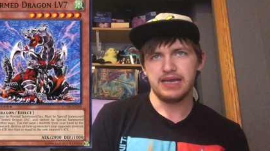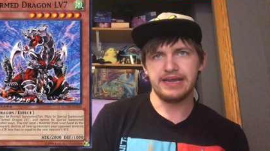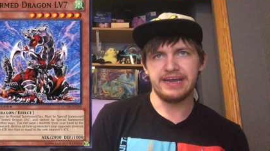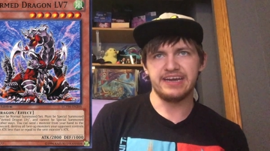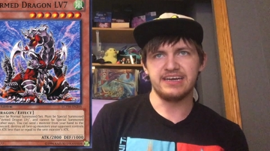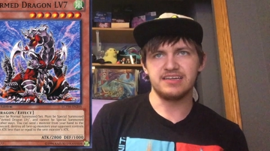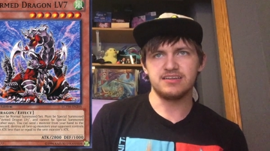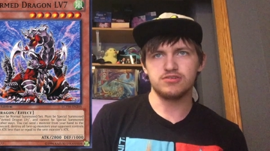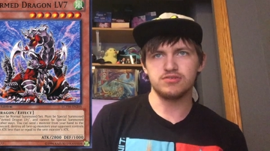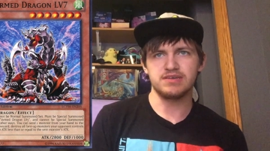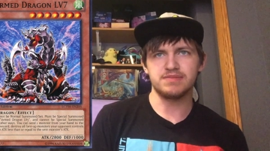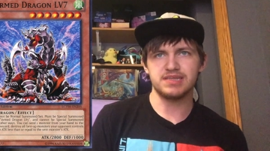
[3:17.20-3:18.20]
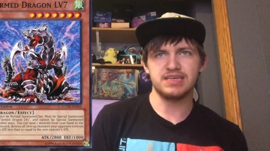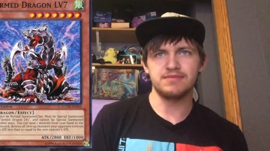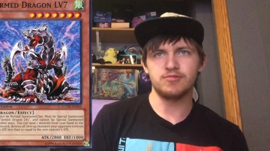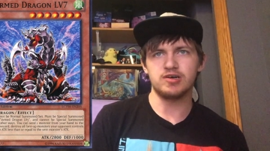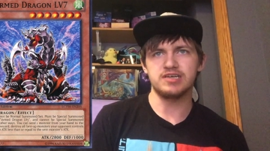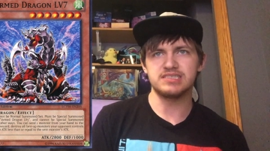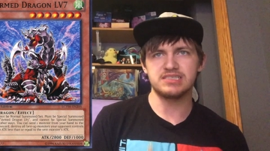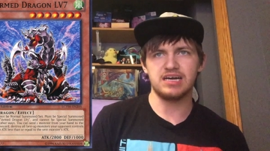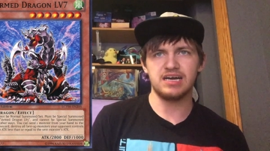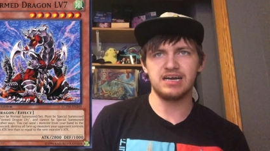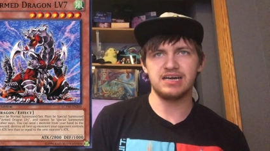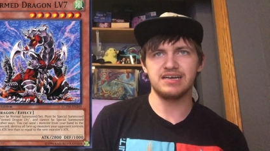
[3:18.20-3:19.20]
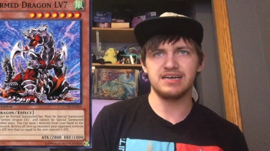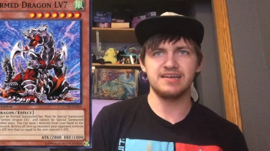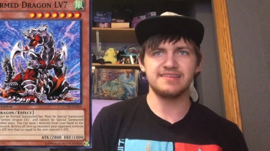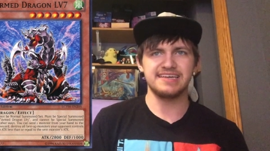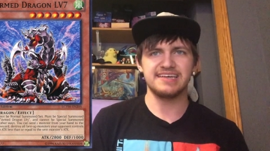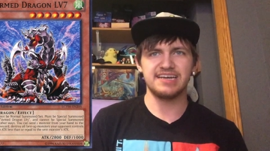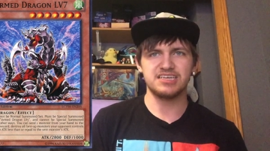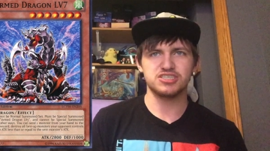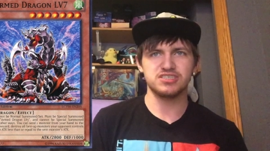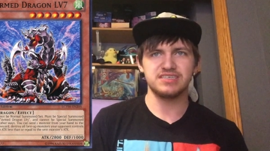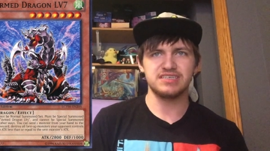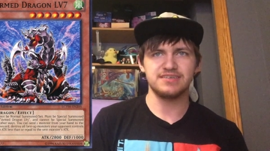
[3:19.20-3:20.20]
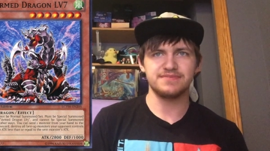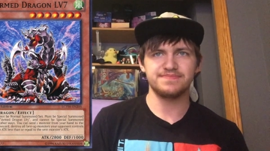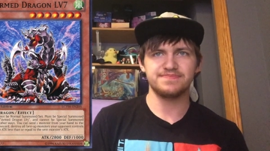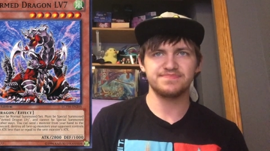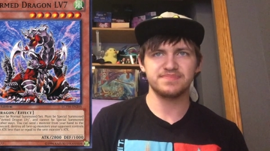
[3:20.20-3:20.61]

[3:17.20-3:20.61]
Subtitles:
And the cool thing about them was they could actually